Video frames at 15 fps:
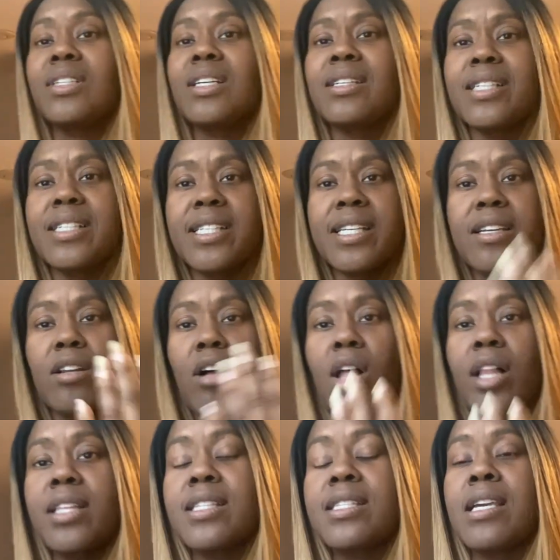And they did it all
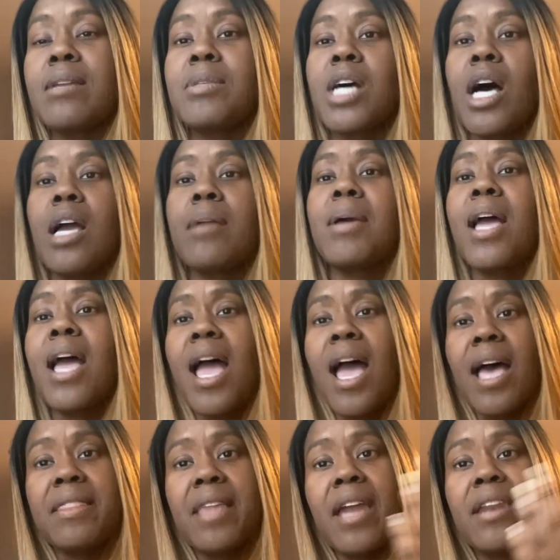at the same time.
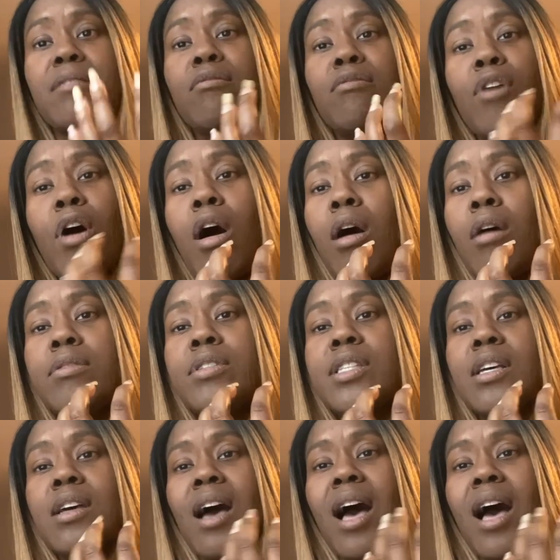And that involves,